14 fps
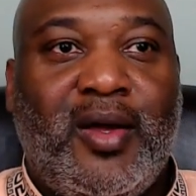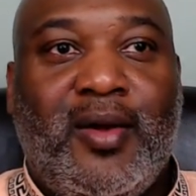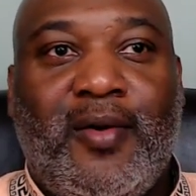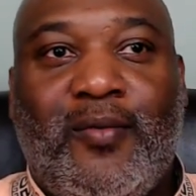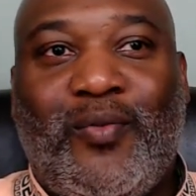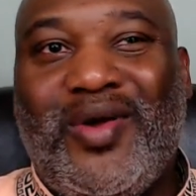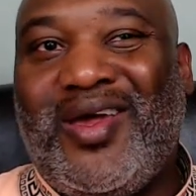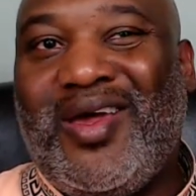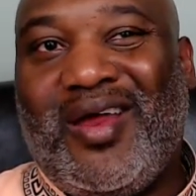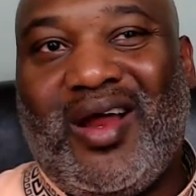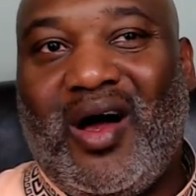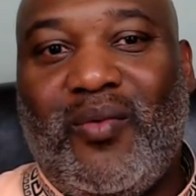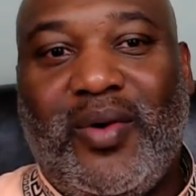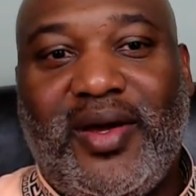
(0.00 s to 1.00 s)
We can't
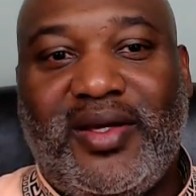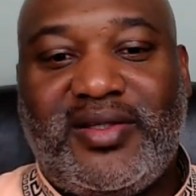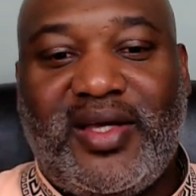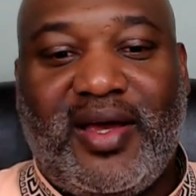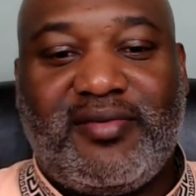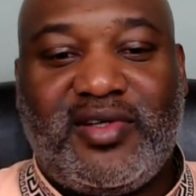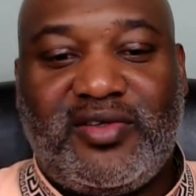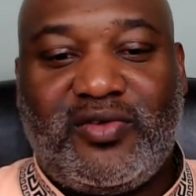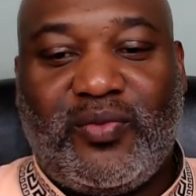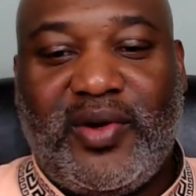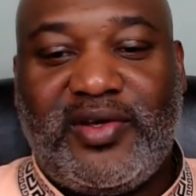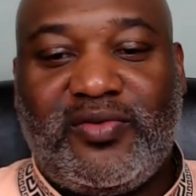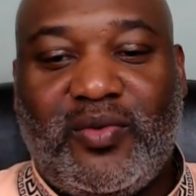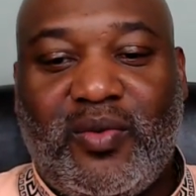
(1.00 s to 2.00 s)
always have
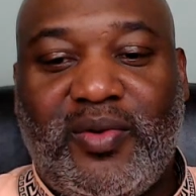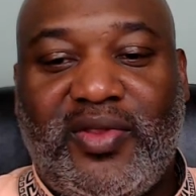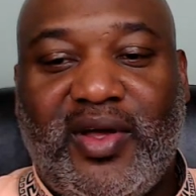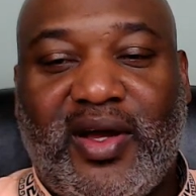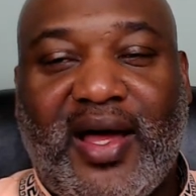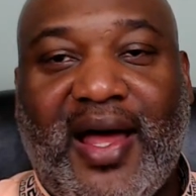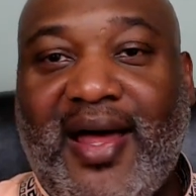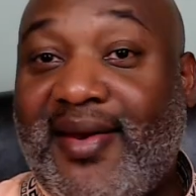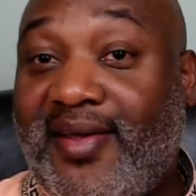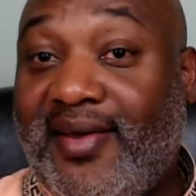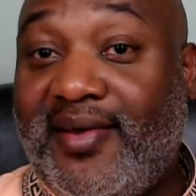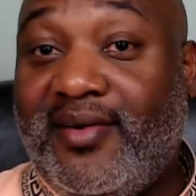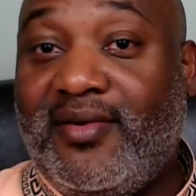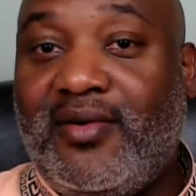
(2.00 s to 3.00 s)
situations where we think are
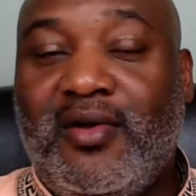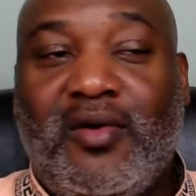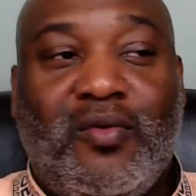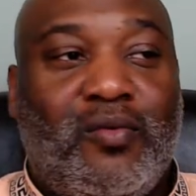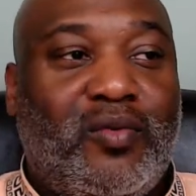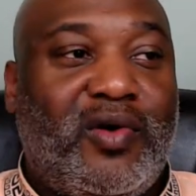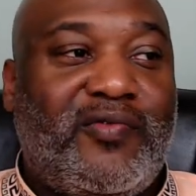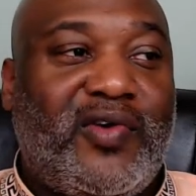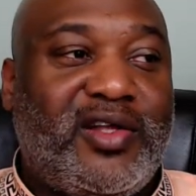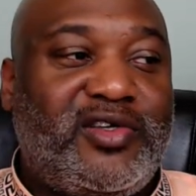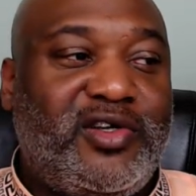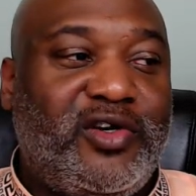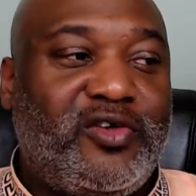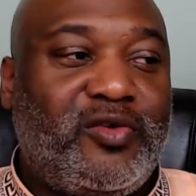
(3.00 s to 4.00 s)
ideal with our
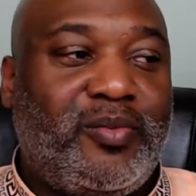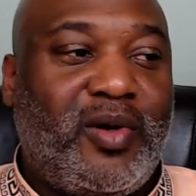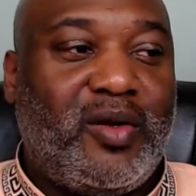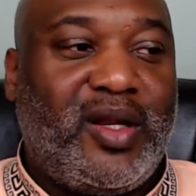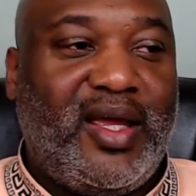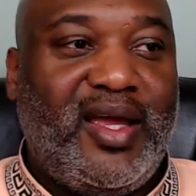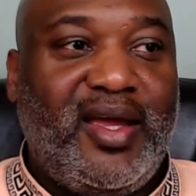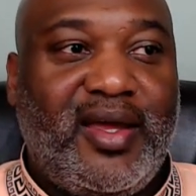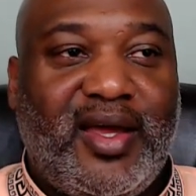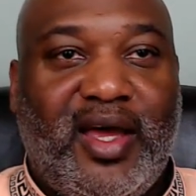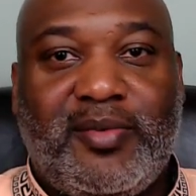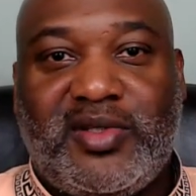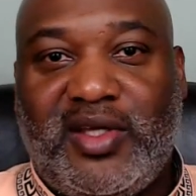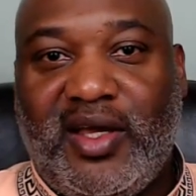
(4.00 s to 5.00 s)
children, but the end
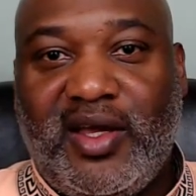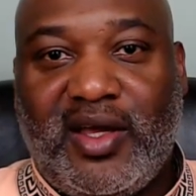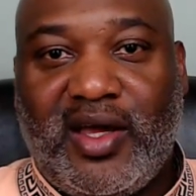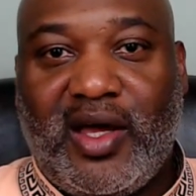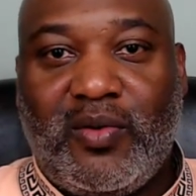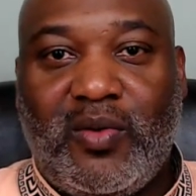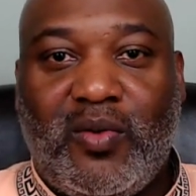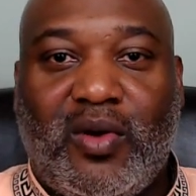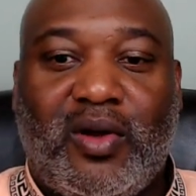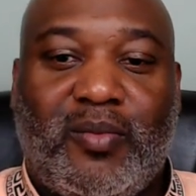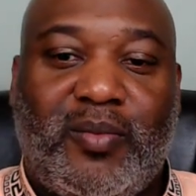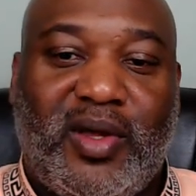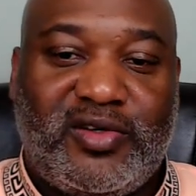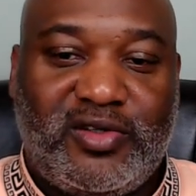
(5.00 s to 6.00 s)
game is the end game. We want to
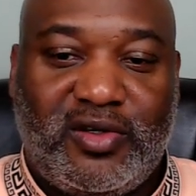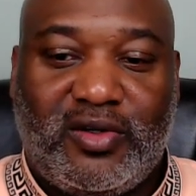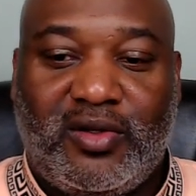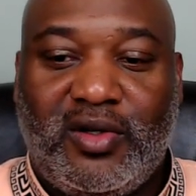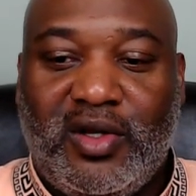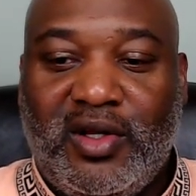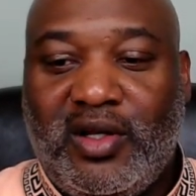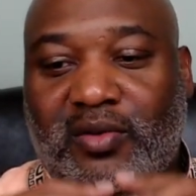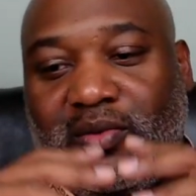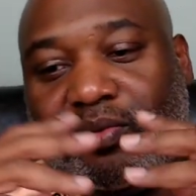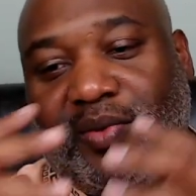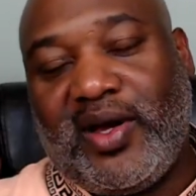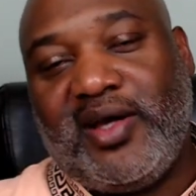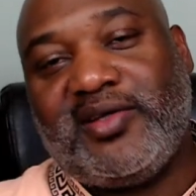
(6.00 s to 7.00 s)
make sure that we
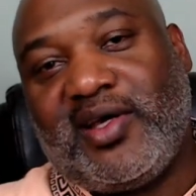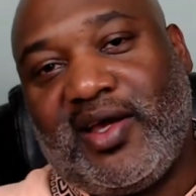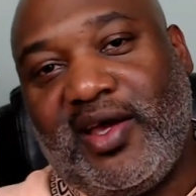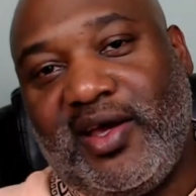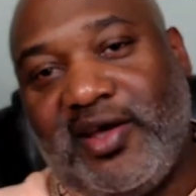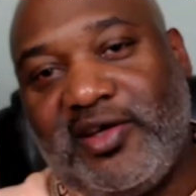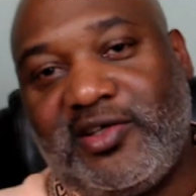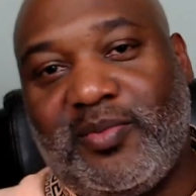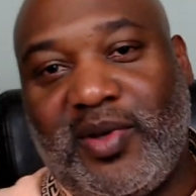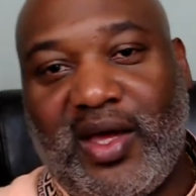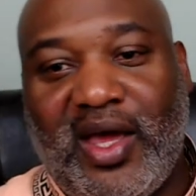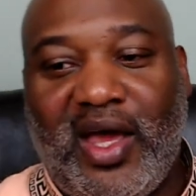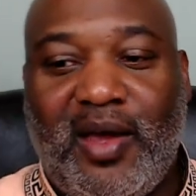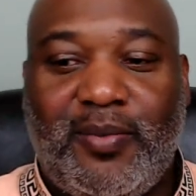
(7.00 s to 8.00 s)
raise our kids to be
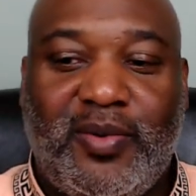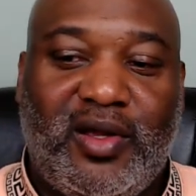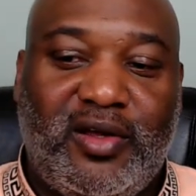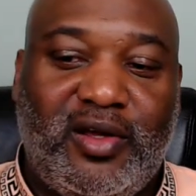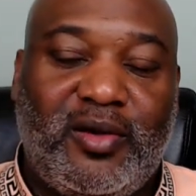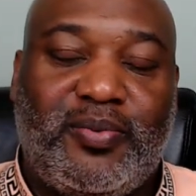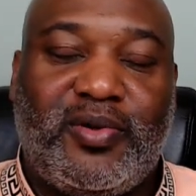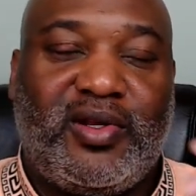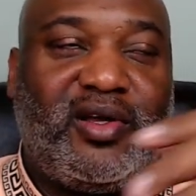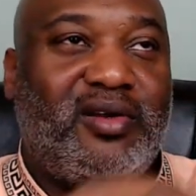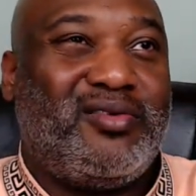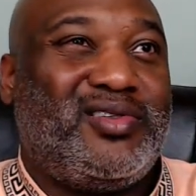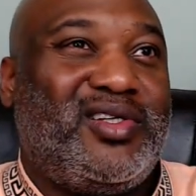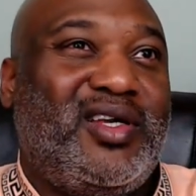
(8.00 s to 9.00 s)
happy, good,
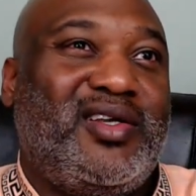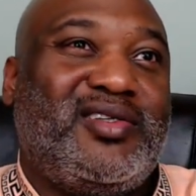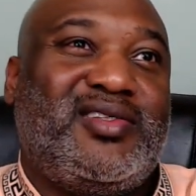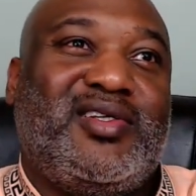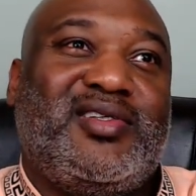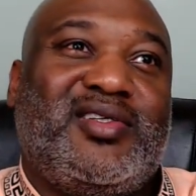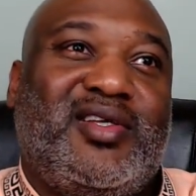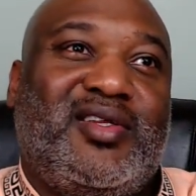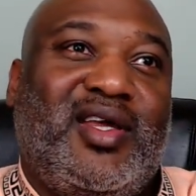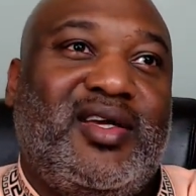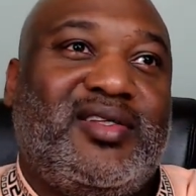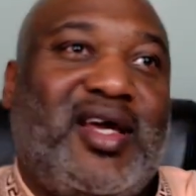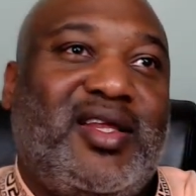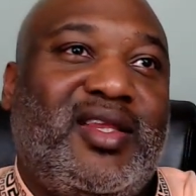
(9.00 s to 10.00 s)
productive citizens and
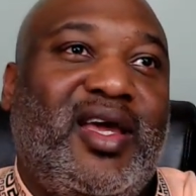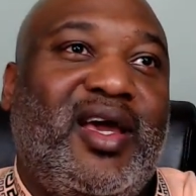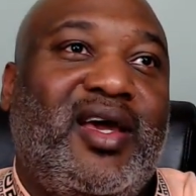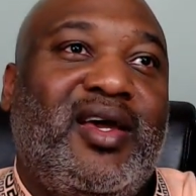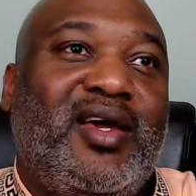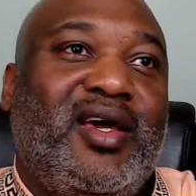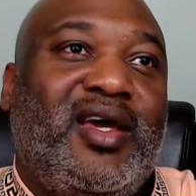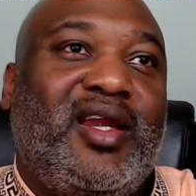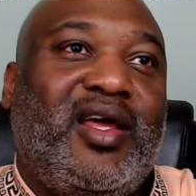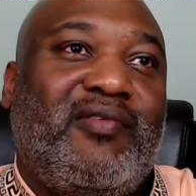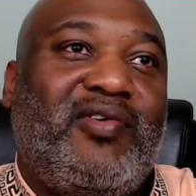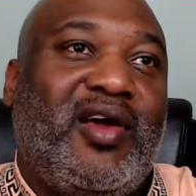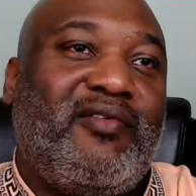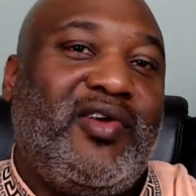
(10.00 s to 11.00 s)
things like that. And if
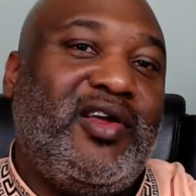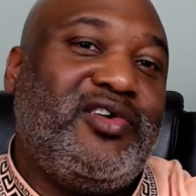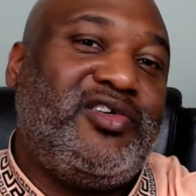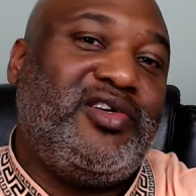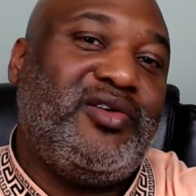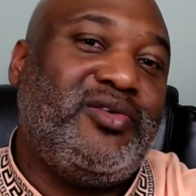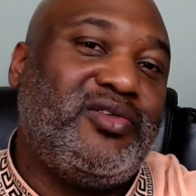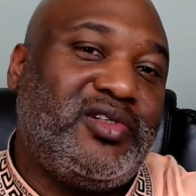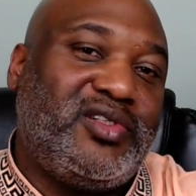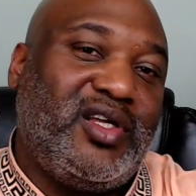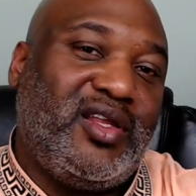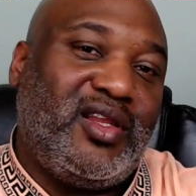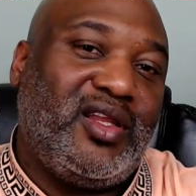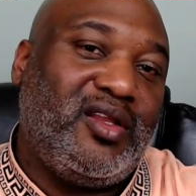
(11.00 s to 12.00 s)
they have issues or
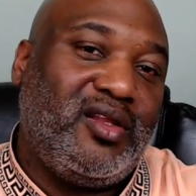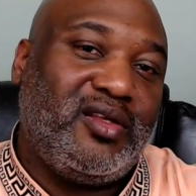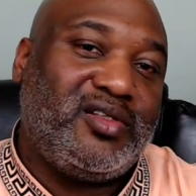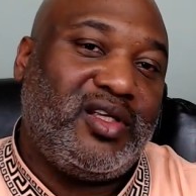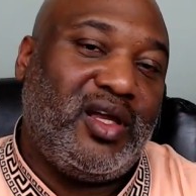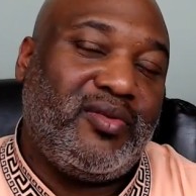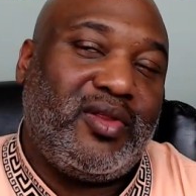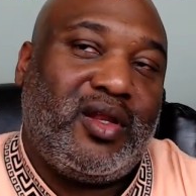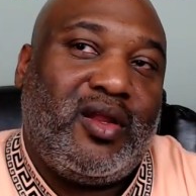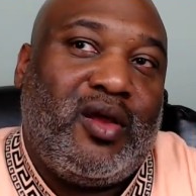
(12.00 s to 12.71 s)
something, something,